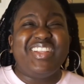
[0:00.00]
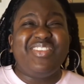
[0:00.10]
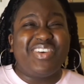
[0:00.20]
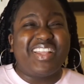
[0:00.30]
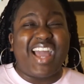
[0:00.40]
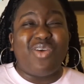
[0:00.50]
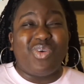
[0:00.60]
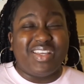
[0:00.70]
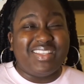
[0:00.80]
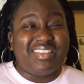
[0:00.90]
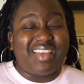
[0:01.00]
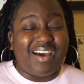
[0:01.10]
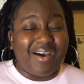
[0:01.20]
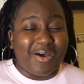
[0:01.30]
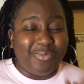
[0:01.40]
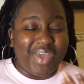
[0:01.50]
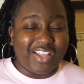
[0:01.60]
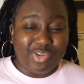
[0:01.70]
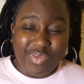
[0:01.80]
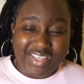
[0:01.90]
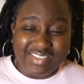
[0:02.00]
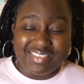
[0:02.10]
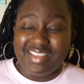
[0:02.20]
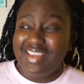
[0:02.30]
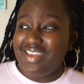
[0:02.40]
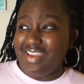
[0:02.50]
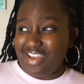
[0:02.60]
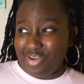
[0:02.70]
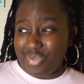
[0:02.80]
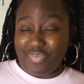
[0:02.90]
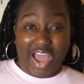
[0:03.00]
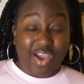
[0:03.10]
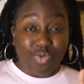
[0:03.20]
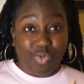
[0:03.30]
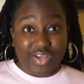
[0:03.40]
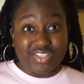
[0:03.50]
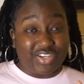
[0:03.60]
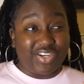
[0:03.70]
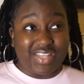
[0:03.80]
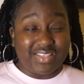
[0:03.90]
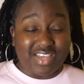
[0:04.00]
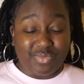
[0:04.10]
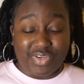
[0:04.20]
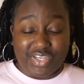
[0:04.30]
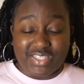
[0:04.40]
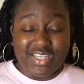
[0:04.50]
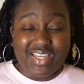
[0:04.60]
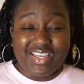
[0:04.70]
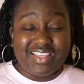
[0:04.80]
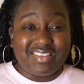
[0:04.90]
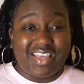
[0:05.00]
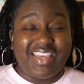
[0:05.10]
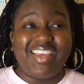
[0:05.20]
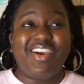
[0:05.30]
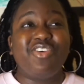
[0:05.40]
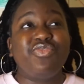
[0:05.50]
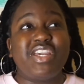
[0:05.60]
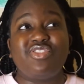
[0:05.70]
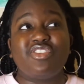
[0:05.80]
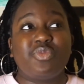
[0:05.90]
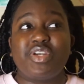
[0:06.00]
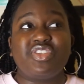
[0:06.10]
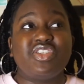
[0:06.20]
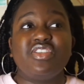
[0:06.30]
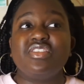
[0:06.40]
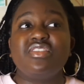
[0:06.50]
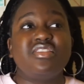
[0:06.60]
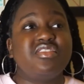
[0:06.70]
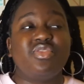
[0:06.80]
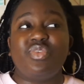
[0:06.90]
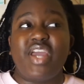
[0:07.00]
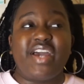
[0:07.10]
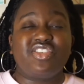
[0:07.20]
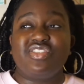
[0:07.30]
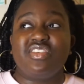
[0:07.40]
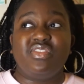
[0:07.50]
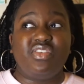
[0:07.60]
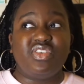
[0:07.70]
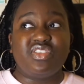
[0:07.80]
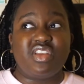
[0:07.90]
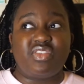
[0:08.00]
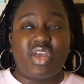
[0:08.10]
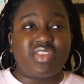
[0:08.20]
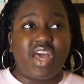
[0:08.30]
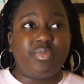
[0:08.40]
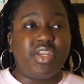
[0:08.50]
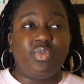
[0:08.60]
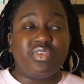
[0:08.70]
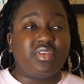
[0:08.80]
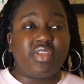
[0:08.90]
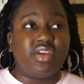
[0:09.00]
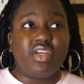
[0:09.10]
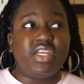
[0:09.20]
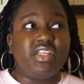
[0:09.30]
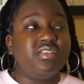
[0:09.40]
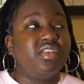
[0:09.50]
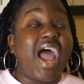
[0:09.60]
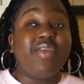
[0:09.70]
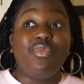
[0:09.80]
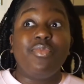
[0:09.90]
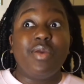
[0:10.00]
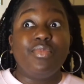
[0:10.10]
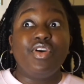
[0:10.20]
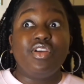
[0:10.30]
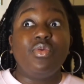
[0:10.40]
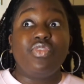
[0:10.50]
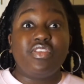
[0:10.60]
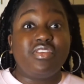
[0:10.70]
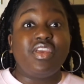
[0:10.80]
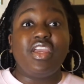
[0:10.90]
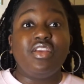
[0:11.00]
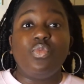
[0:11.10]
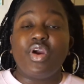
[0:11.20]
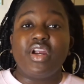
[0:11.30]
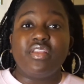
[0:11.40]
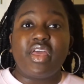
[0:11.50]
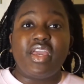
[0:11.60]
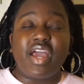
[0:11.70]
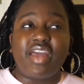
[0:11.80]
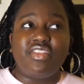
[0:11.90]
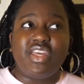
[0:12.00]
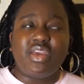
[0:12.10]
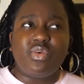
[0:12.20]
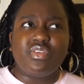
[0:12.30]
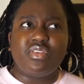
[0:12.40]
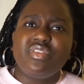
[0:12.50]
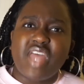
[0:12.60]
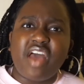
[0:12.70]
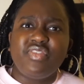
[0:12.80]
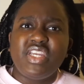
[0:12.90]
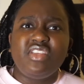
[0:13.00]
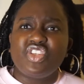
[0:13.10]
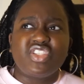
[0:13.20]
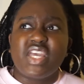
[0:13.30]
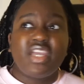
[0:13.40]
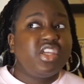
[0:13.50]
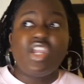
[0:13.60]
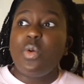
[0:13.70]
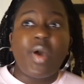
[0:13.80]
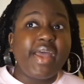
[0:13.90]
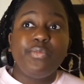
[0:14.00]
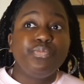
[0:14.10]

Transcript: felt like I was Eloise, if I was her in that time period, because like her facial expressions to reactions of different stuff that's happening was hilarious. I remembered the scene where, like, I think it was Daphne just saying, you know what?